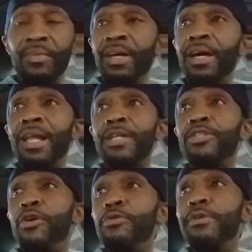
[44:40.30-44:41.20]
Hell, I
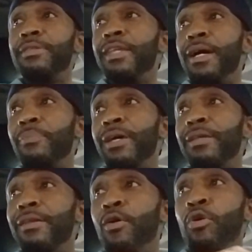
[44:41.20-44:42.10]
told you them
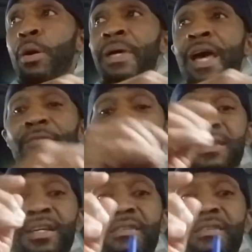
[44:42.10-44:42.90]
the army have to send